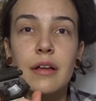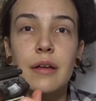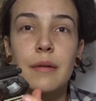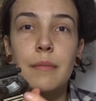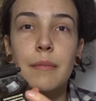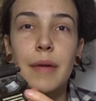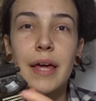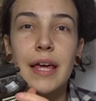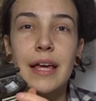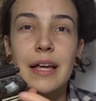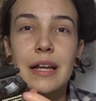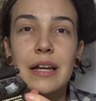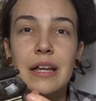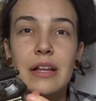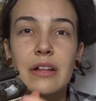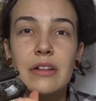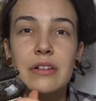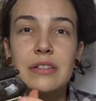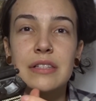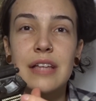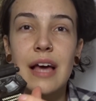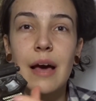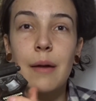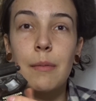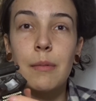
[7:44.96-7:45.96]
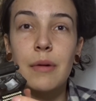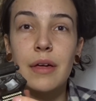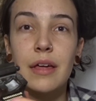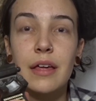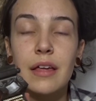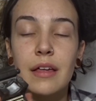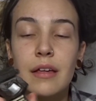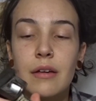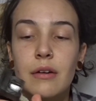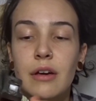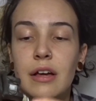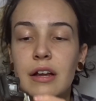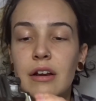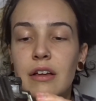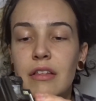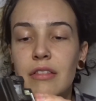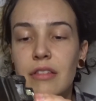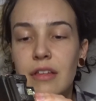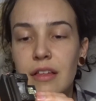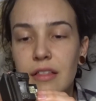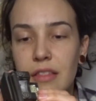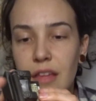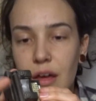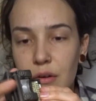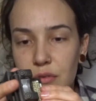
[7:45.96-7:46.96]
make a little tapping, and I
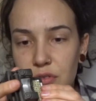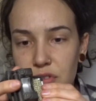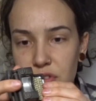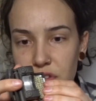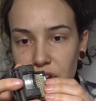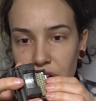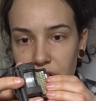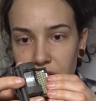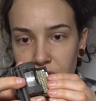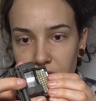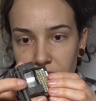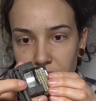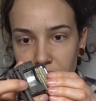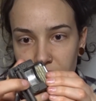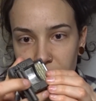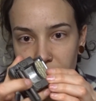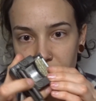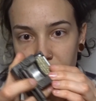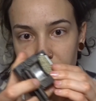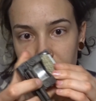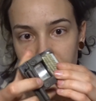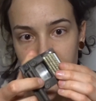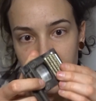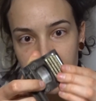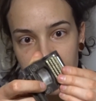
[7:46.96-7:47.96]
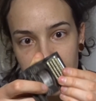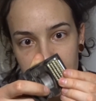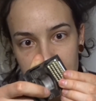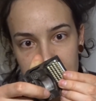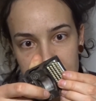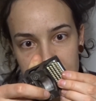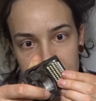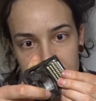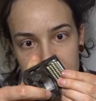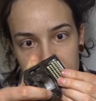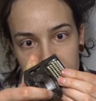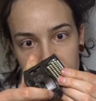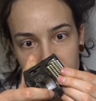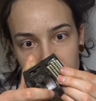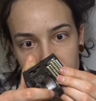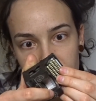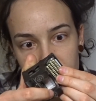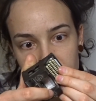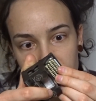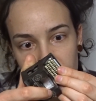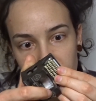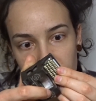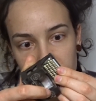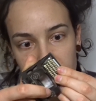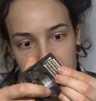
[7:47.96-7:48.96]
think that was done
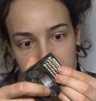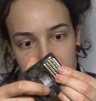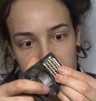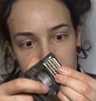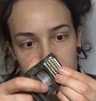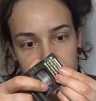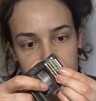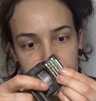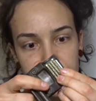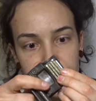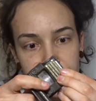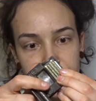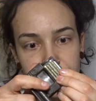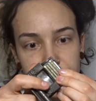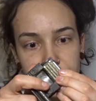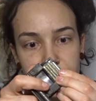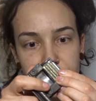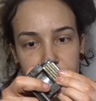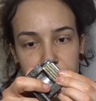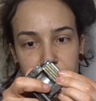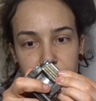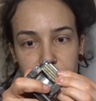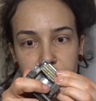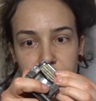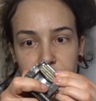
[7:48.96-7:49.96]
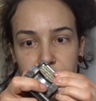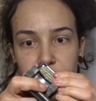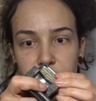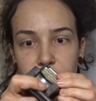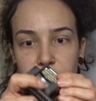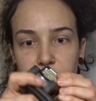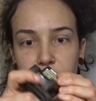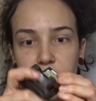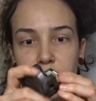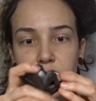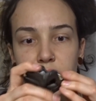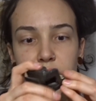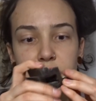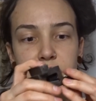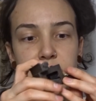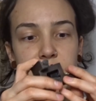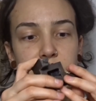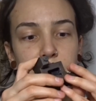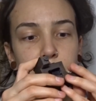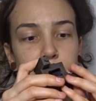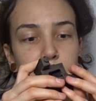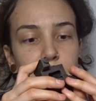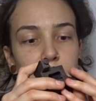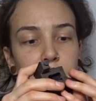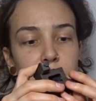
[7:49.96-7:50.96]
intentionally because
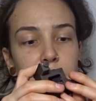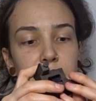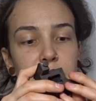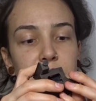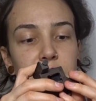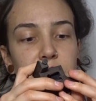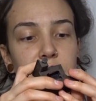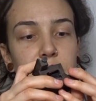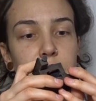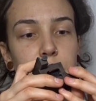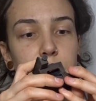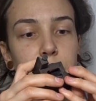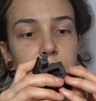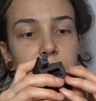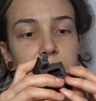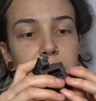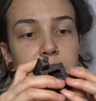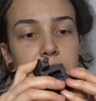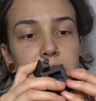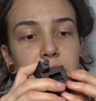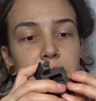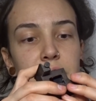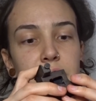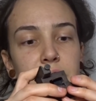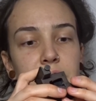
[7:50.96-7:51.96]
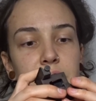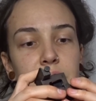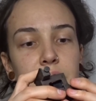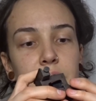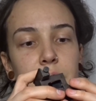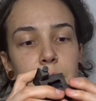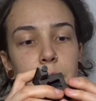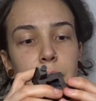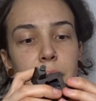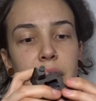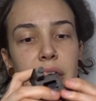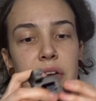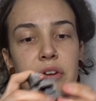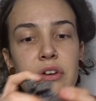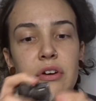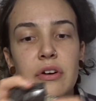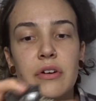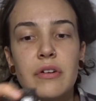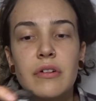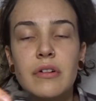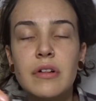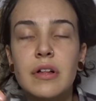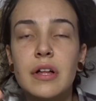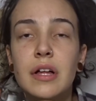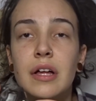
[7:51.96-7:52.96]
that part isn't made of
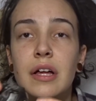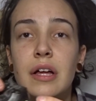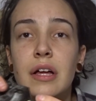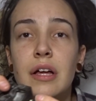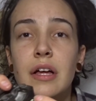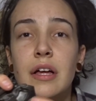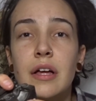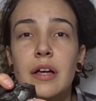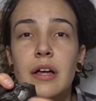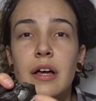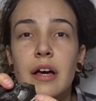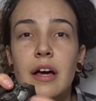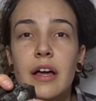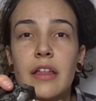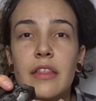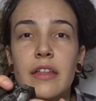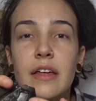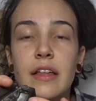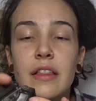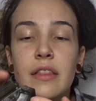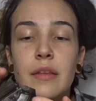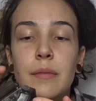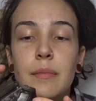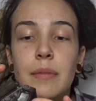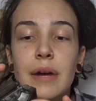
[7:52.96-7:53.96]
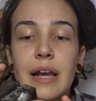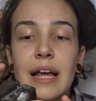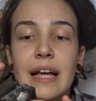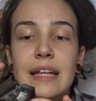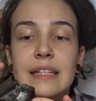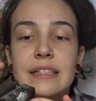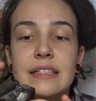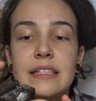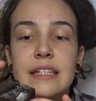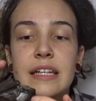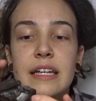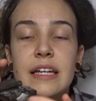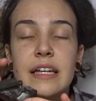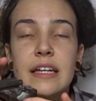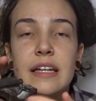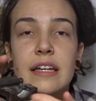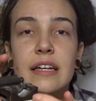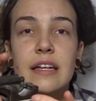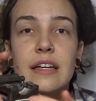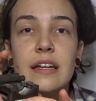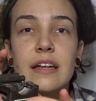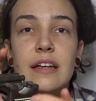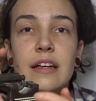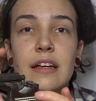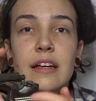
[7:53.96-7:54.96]
metal. I think the plastic
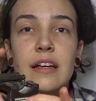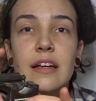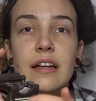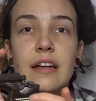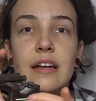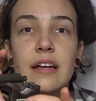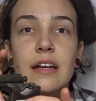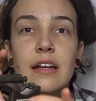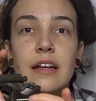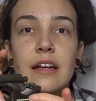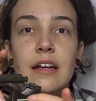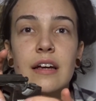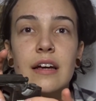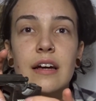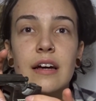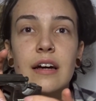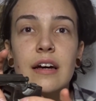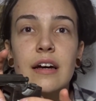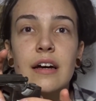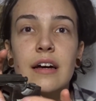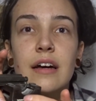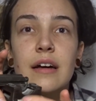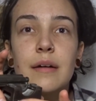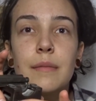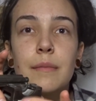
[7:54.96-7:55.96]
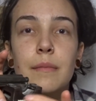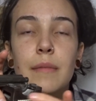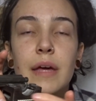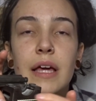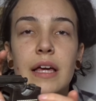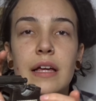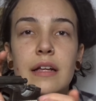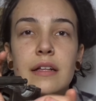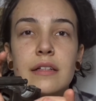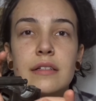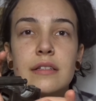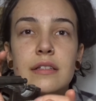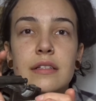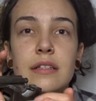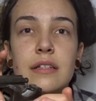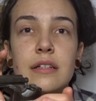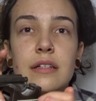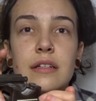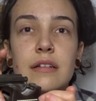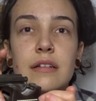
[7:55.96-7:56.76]
makes